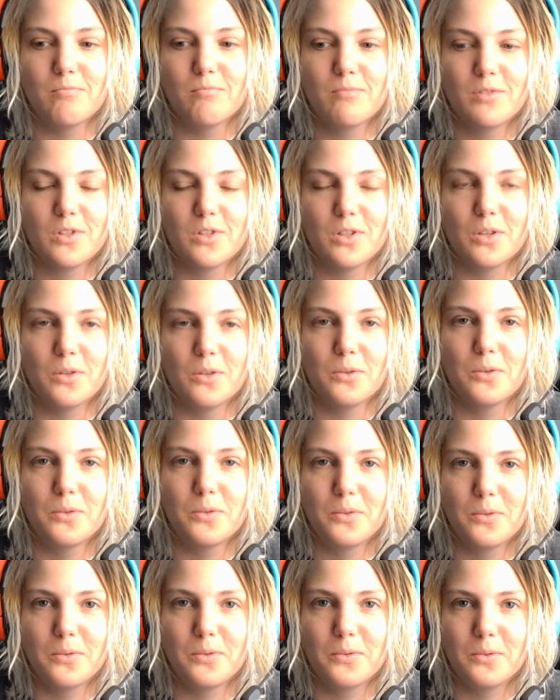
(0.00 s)
So
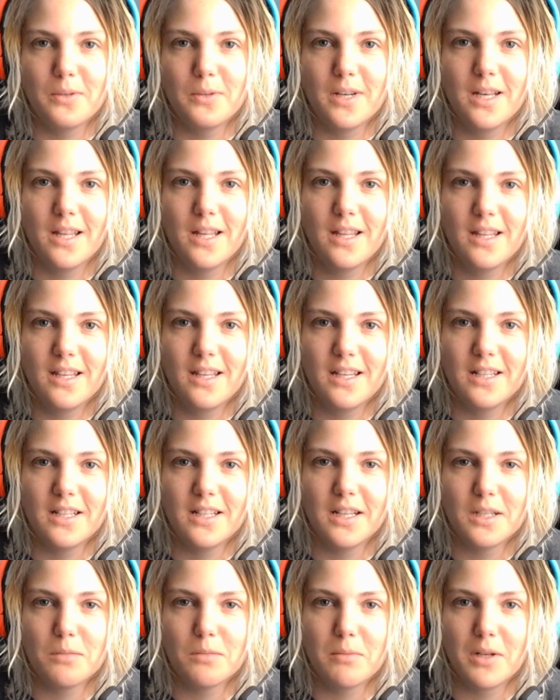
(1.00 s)
it
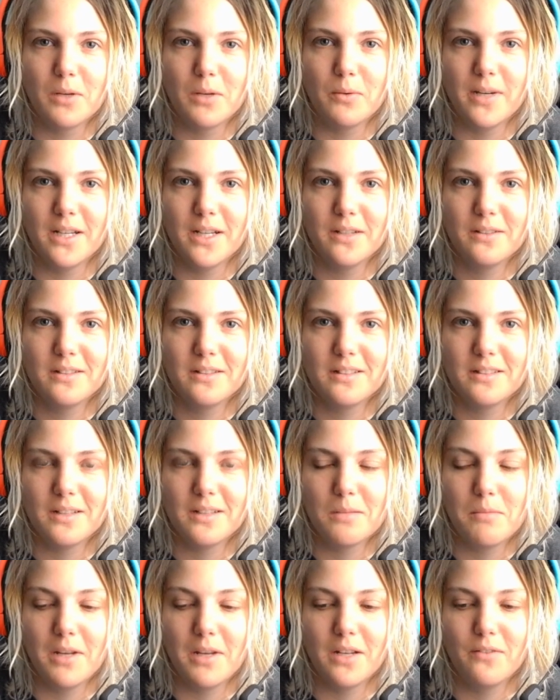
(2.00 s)
has been a while since I
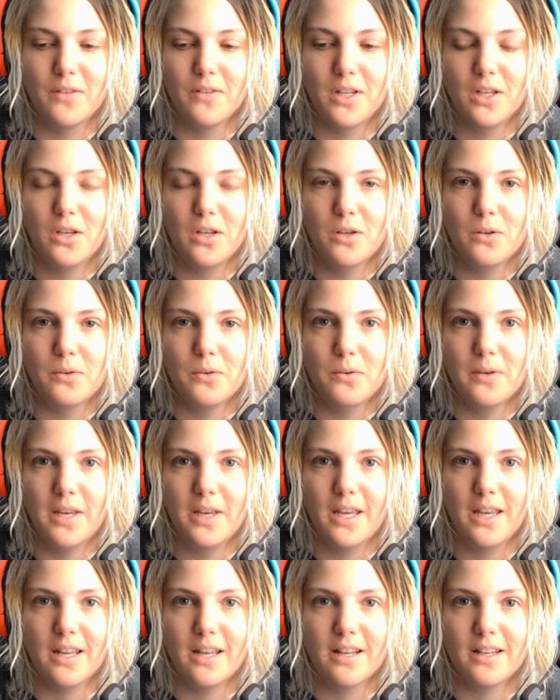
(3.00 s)
made a video,
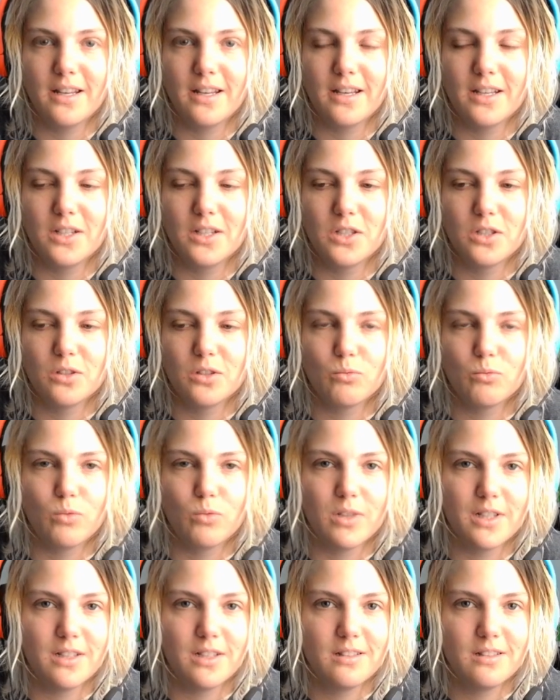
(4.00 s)
and I just
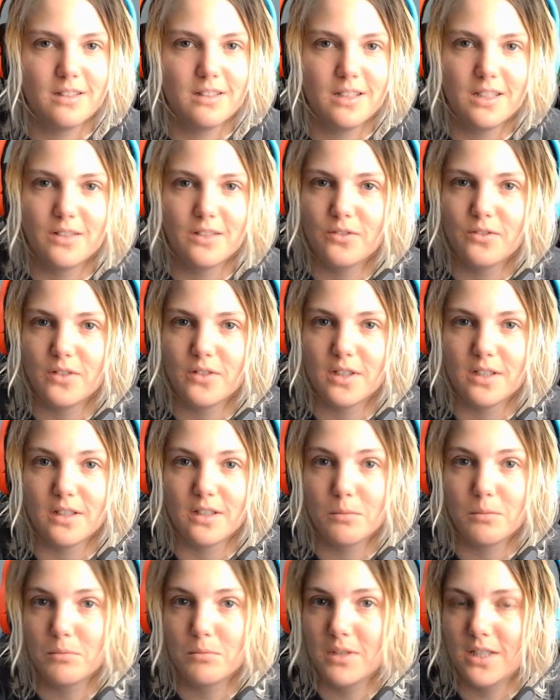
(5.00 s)
wanted to give an
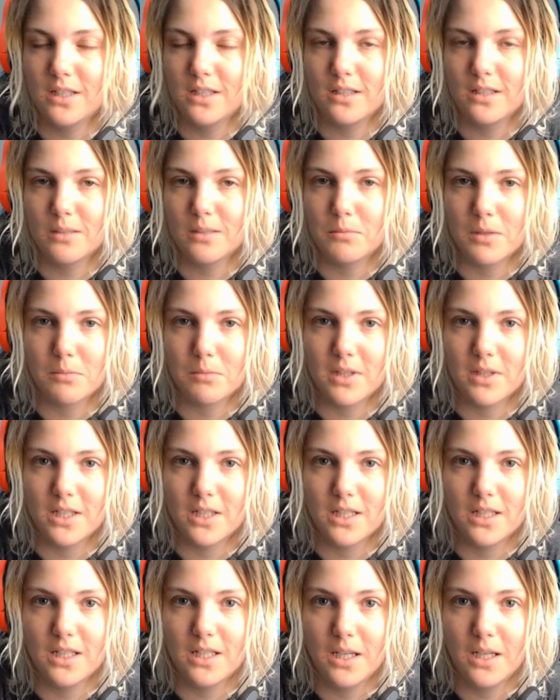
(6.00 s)
update. I'm not playing
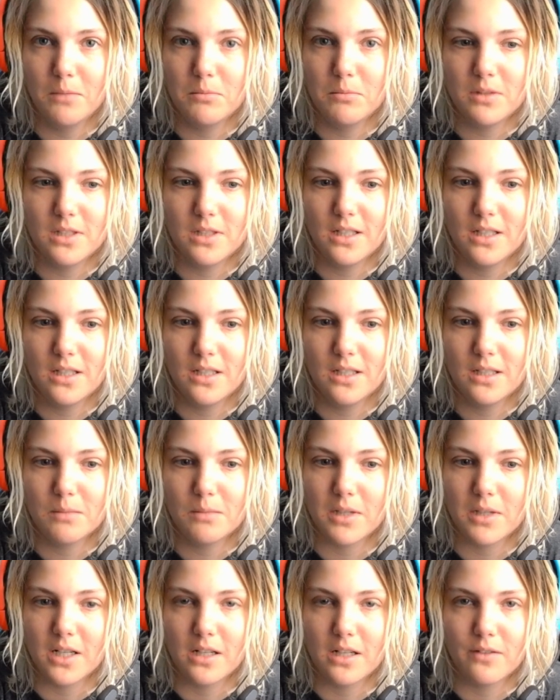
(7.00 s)
any games today. I'm
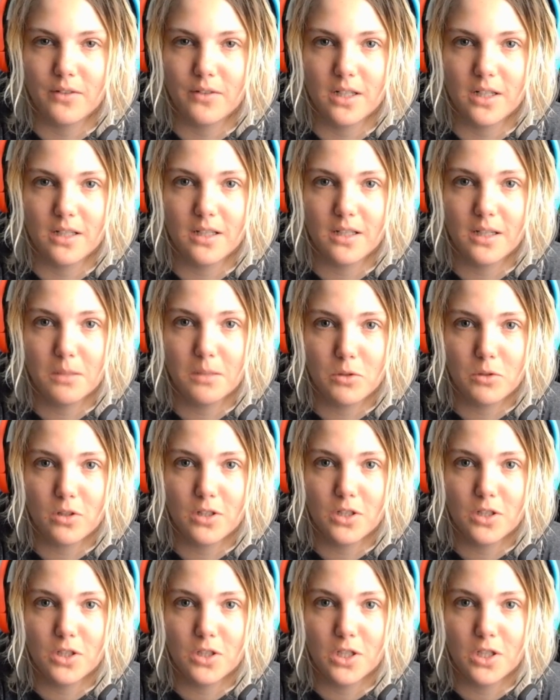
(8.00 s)
kind of on a time
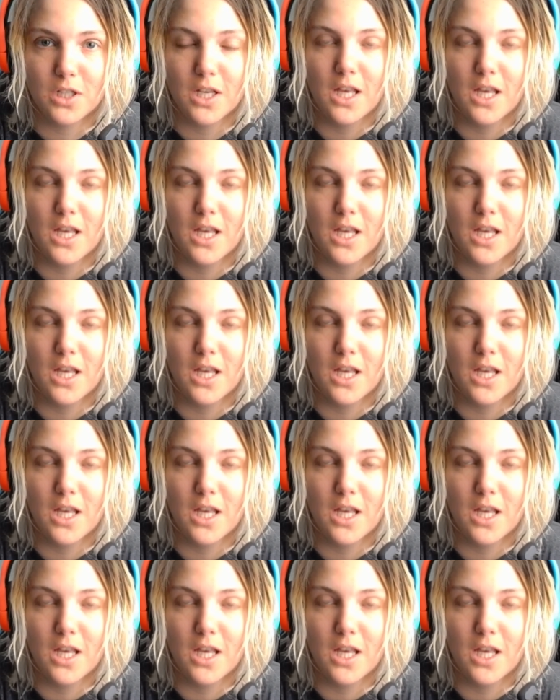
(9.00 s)
crunch.